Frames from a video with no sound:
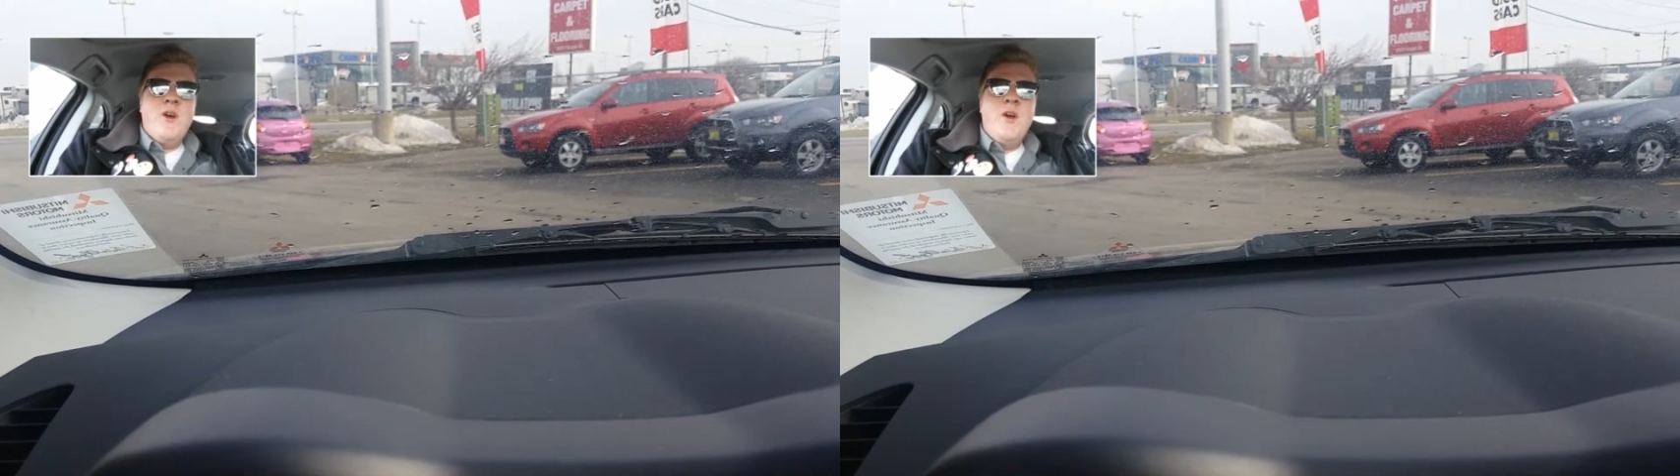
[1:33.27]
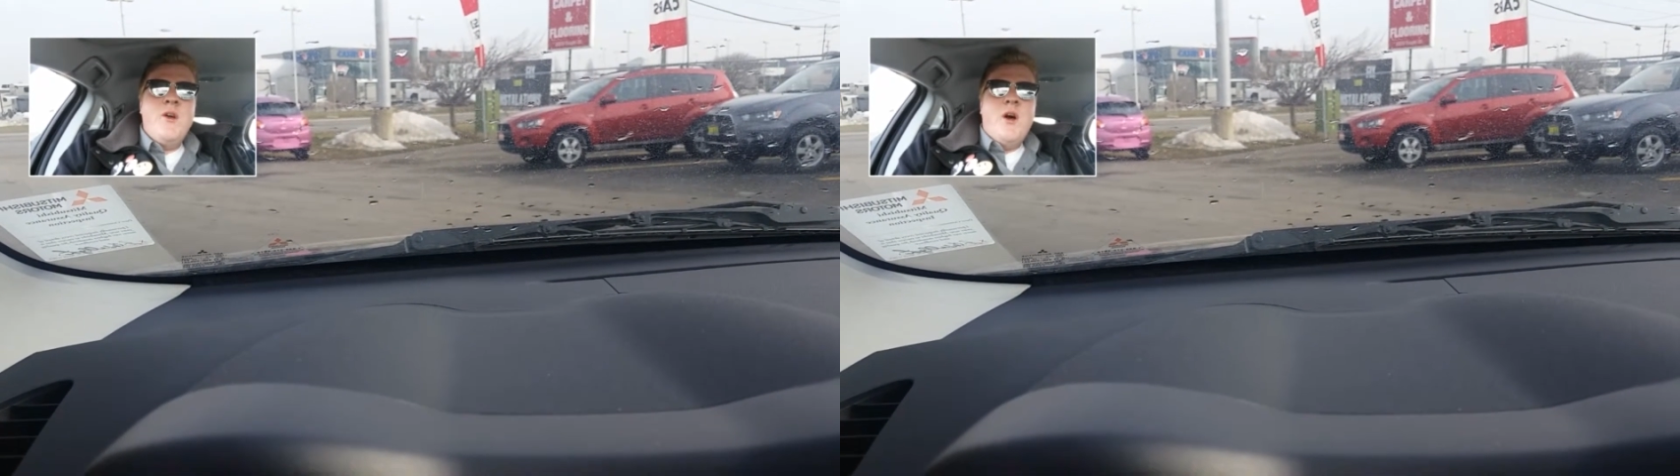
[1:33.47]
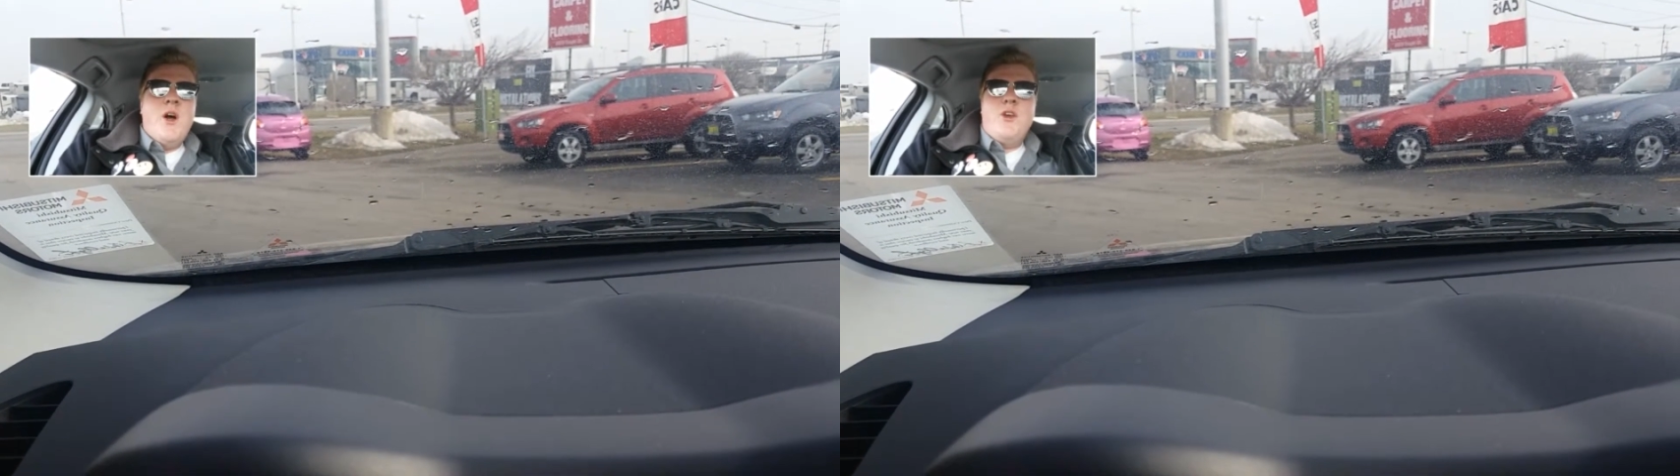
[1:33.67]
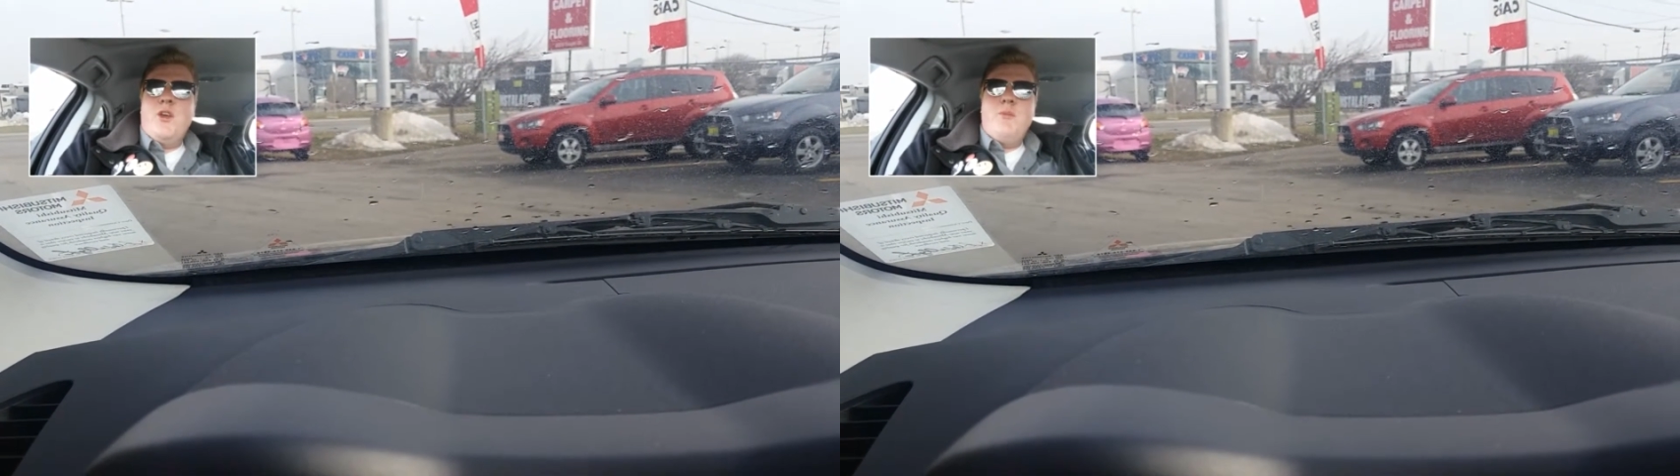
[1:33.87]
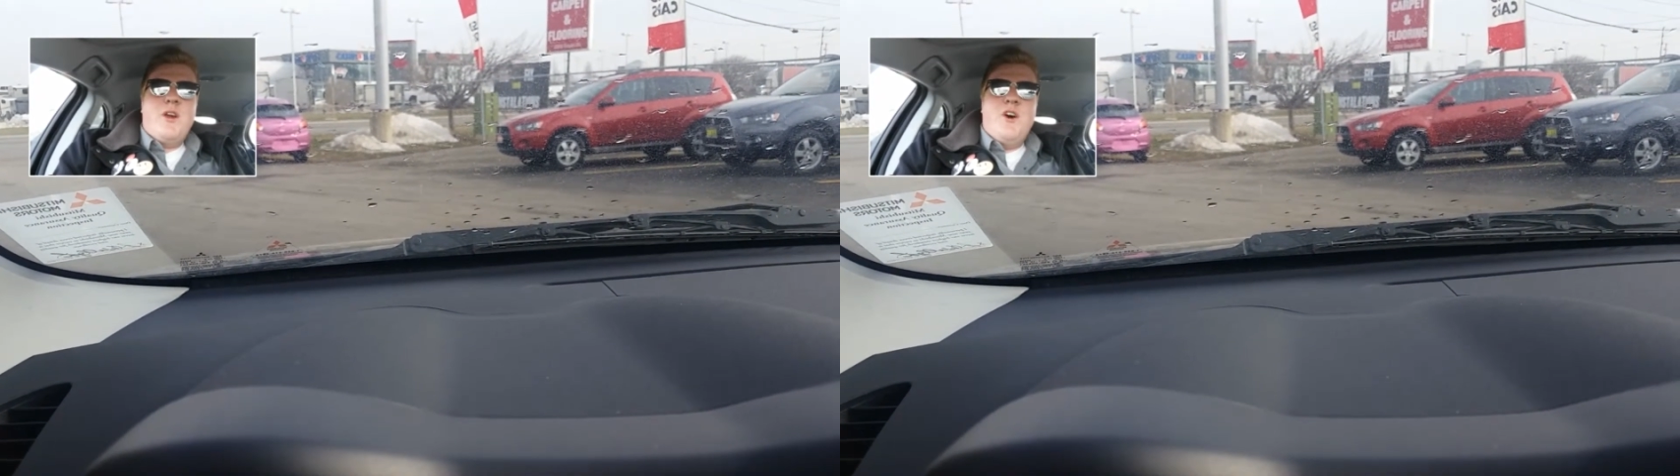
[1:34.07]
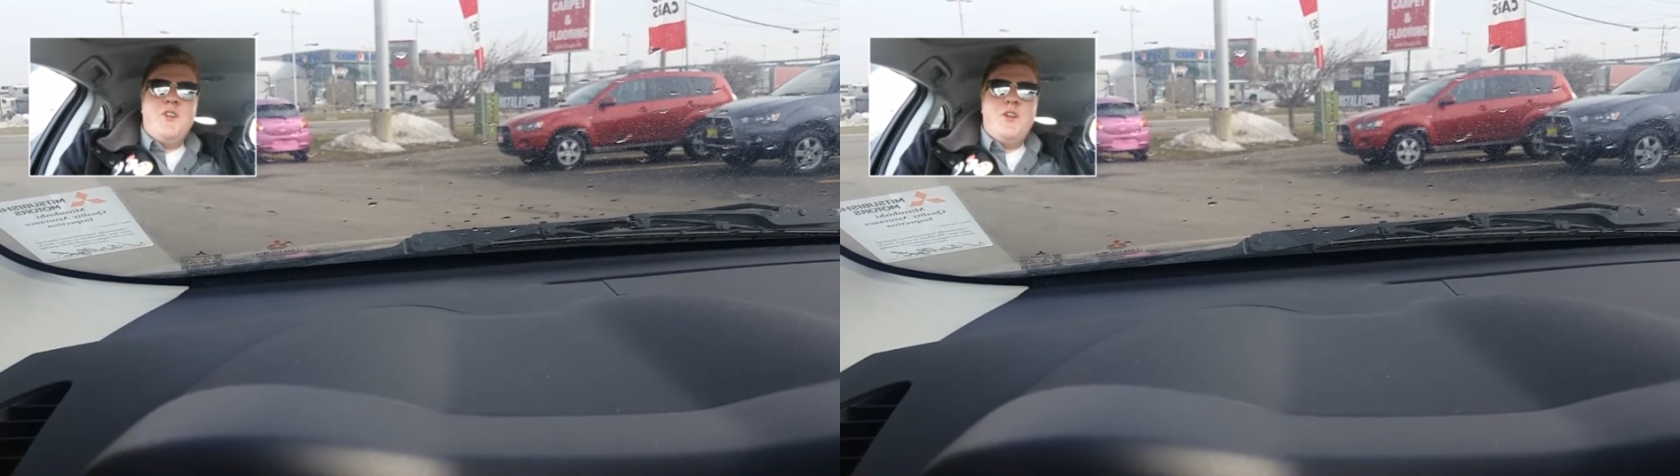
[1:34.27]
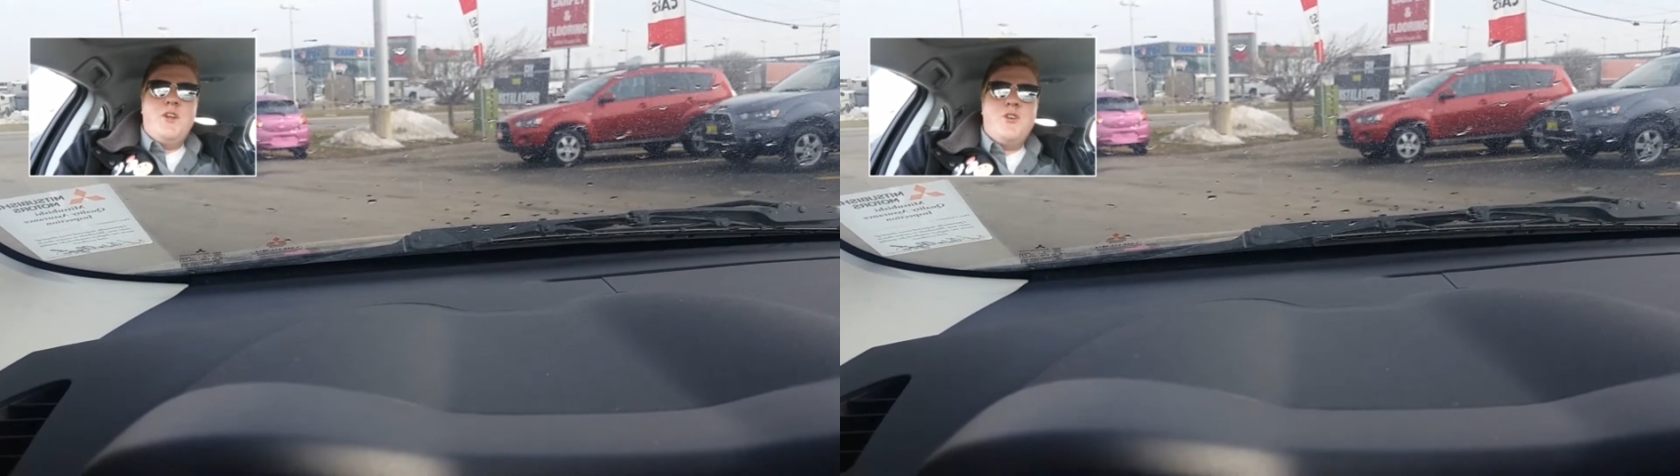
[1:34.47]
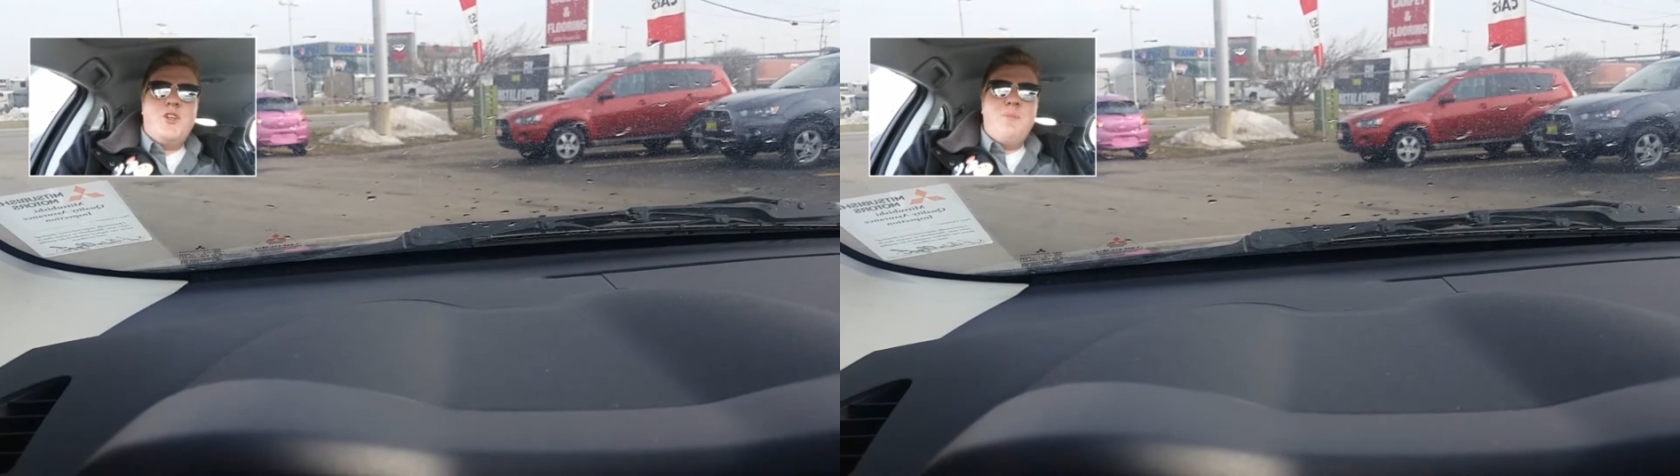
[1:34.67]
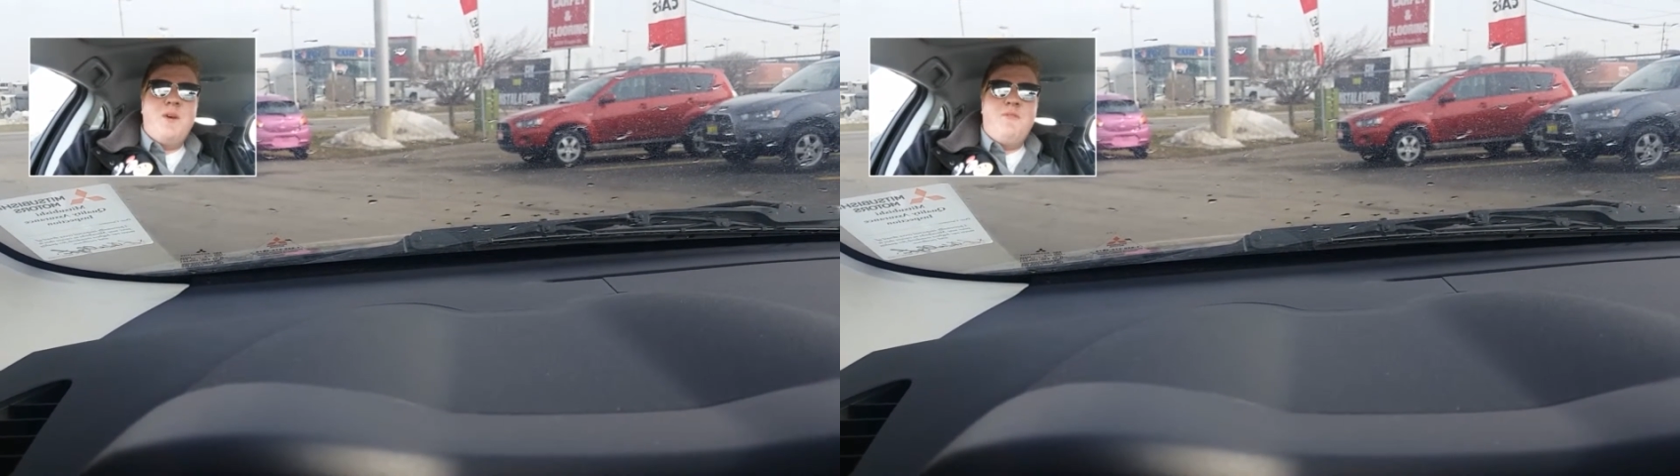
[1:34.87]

Uh, you can give me a call at the dealership at